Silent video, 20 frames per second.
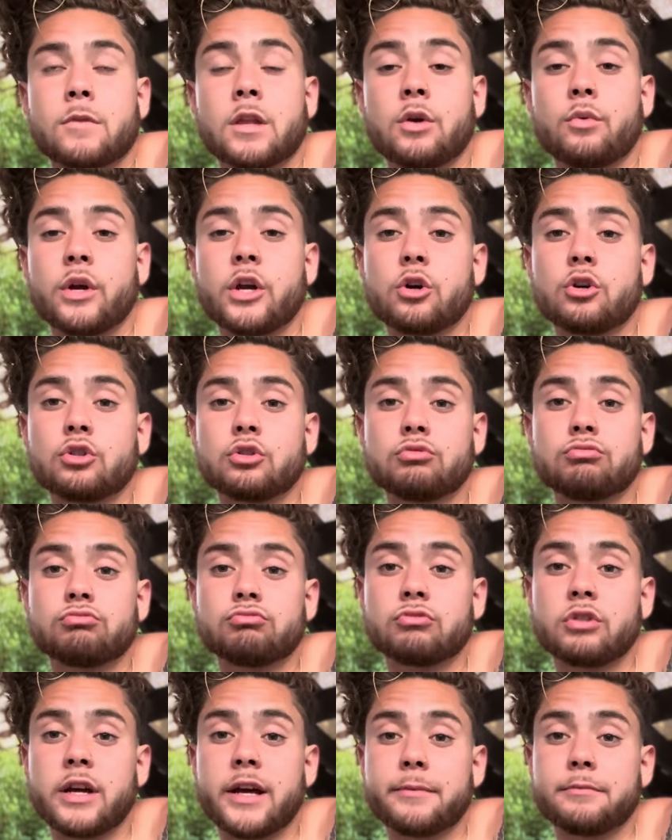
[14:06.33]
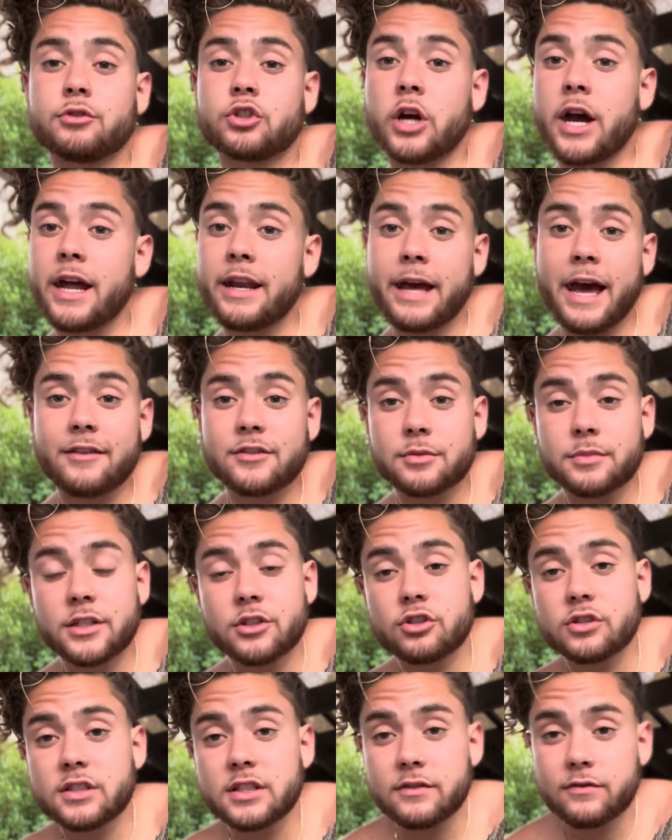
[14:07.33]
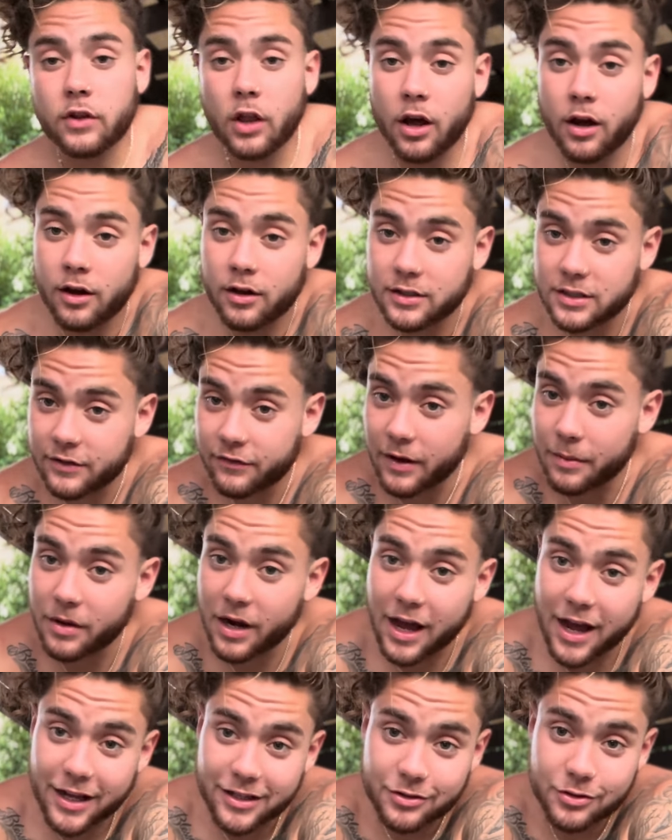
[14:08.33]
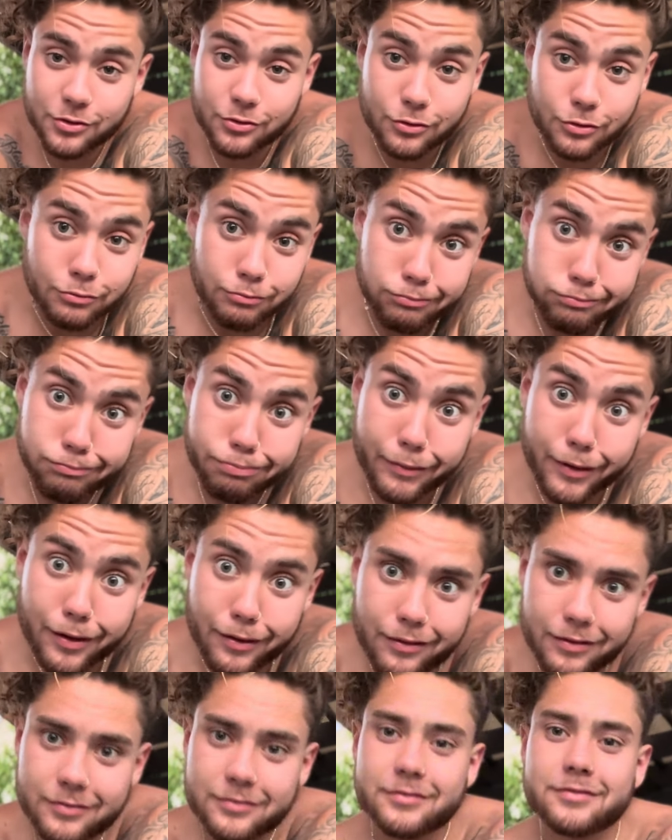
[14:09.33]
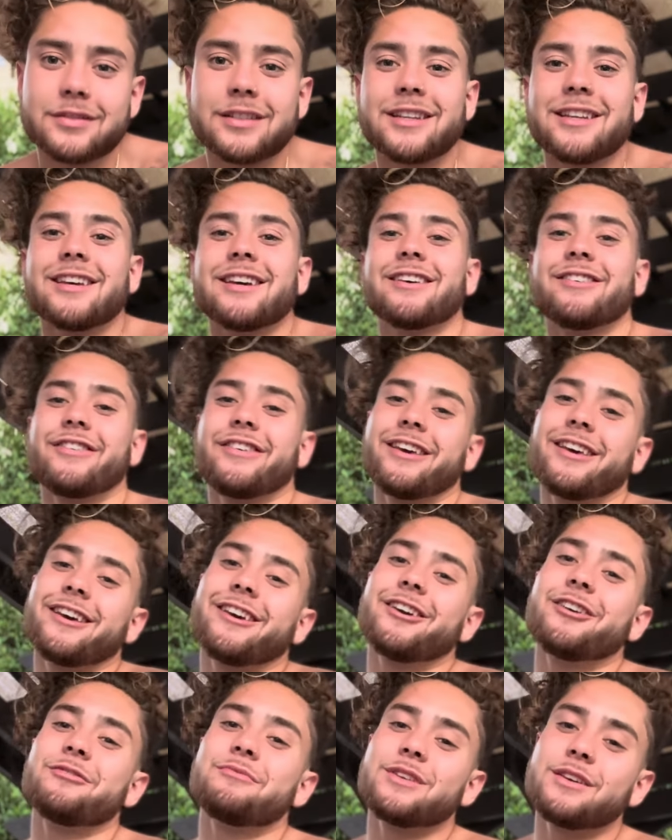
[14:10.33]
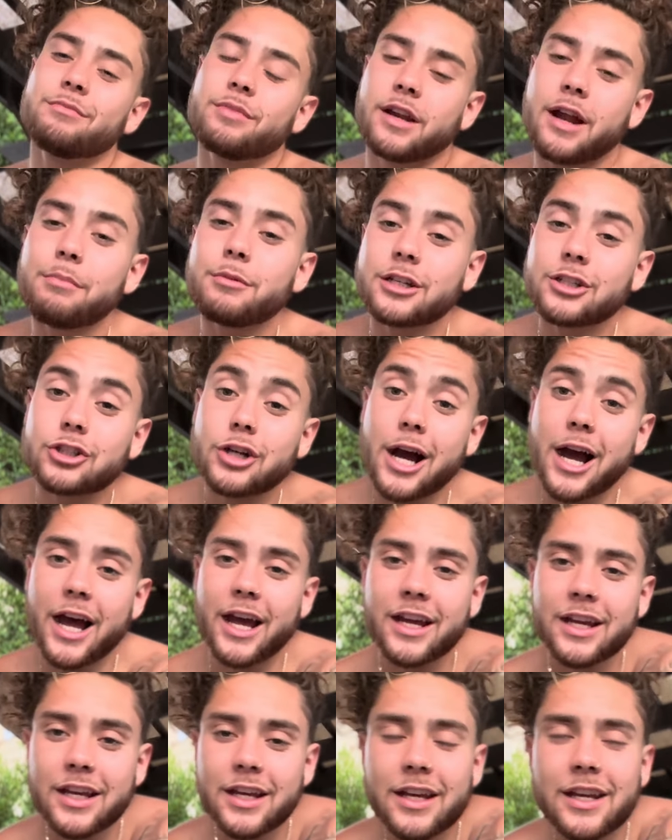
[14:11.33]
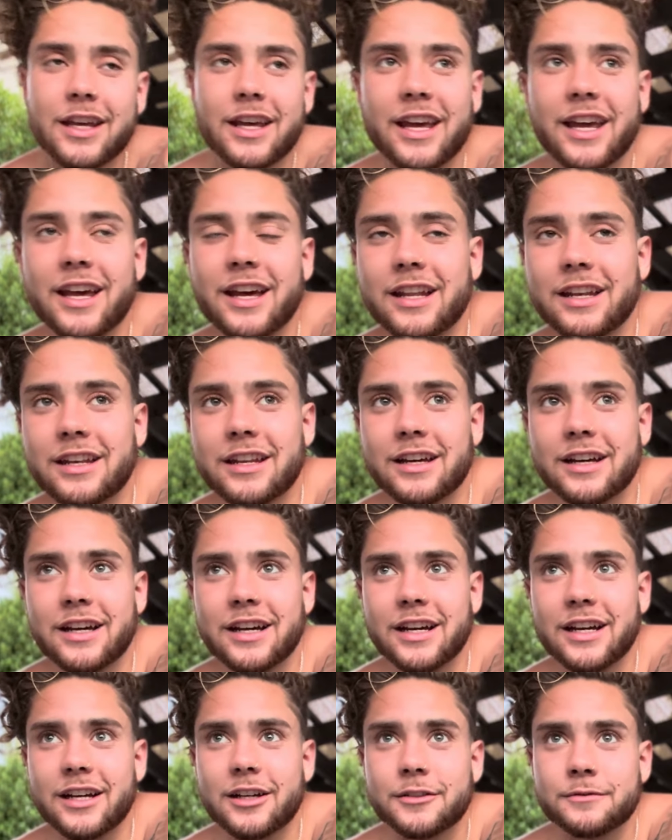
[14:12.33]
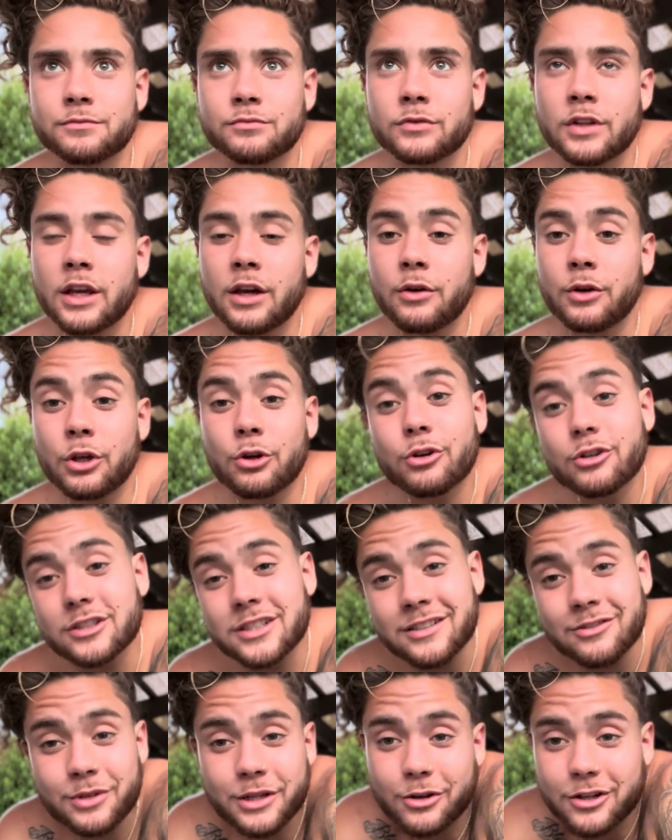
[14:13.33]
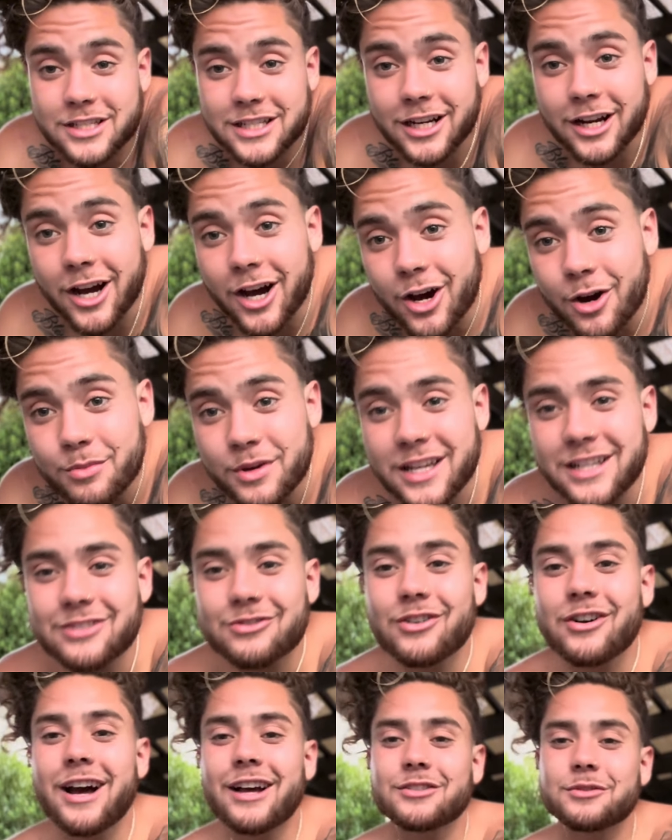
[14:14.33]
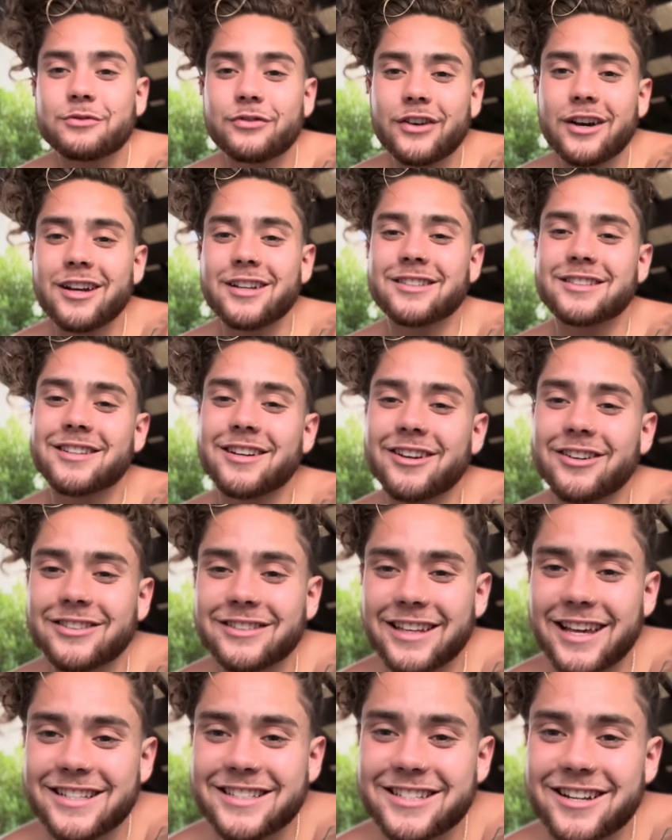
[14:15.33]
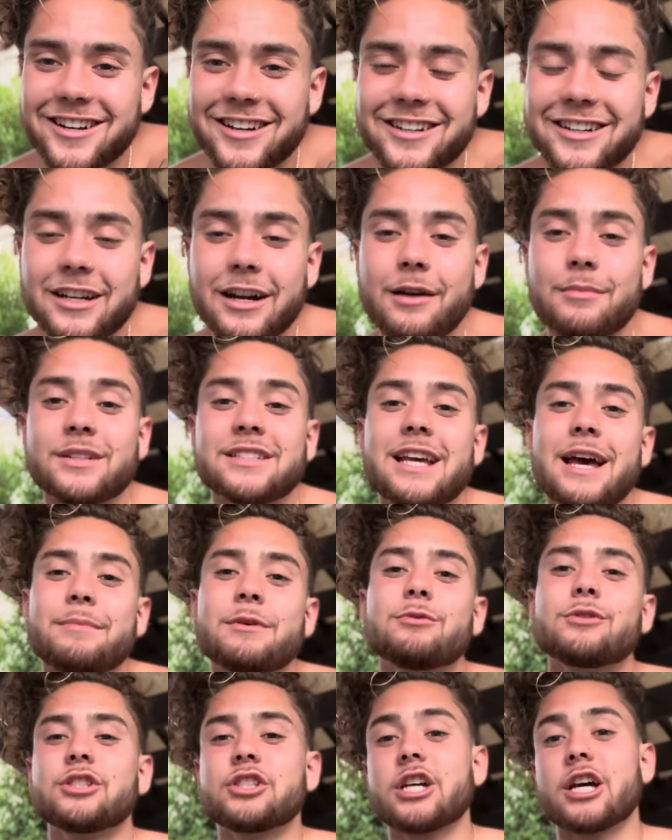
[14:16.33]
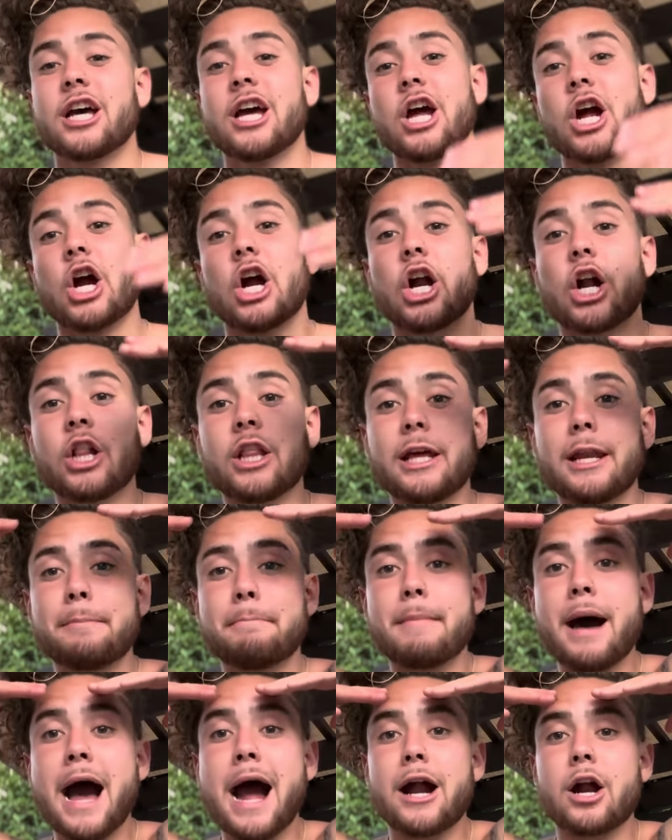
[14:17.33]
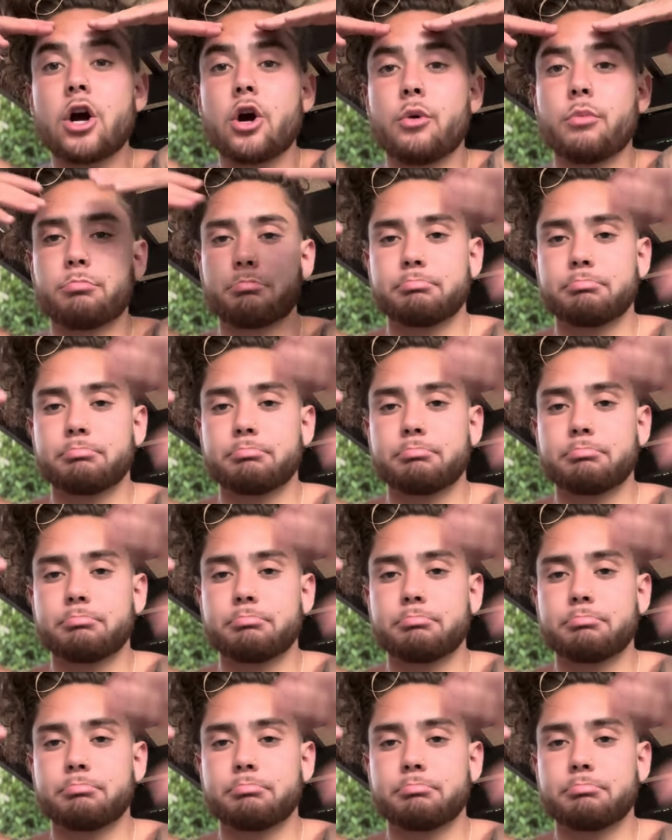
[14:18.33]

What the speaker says: We're going to try to have some interesting vlogs if I'm not too, you feel me? But I'm going to try. And we're going to see the homies. We're going to have some fun. So, yes, sir. I'm going to tap in with you early tomorrow.